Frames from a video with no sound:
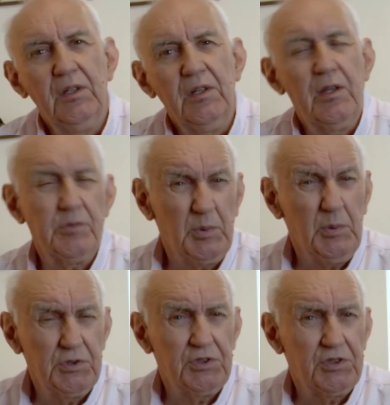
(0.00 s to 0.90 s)
There
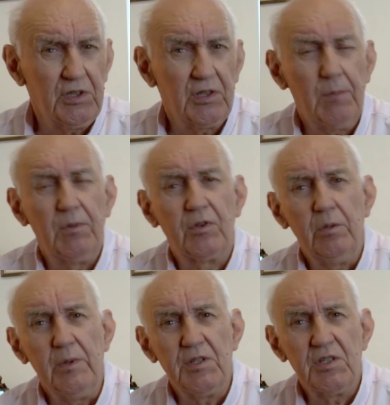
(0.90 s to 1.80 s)
was a couple of
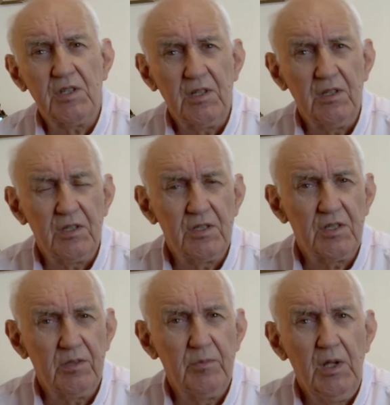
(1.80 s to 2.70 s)
comments saying that
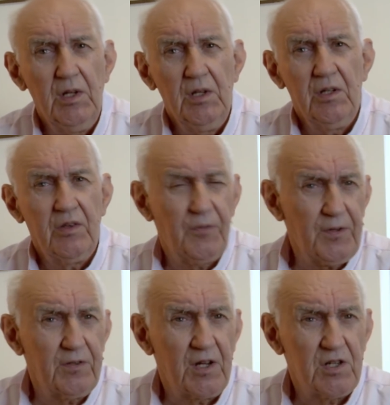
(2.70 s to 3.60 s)
um, the
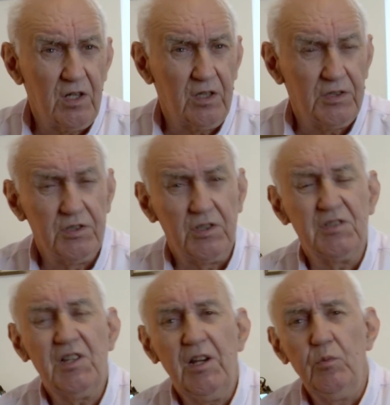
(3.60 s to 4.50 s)
foundation license
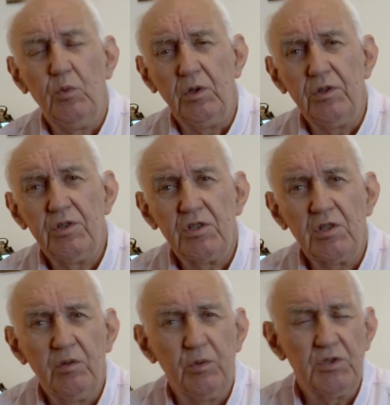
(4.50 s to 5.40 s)
at 10
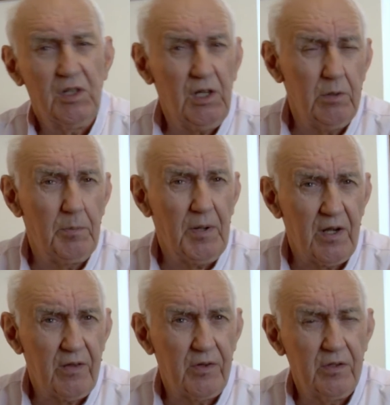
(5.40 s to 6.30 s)
watts was the lower
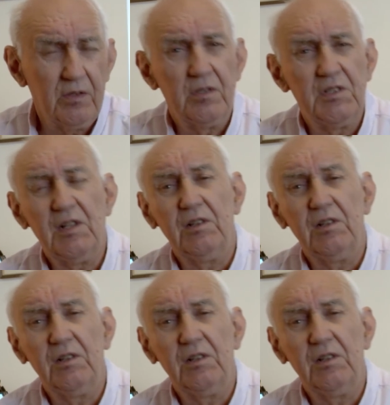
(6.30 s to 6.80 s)
power than is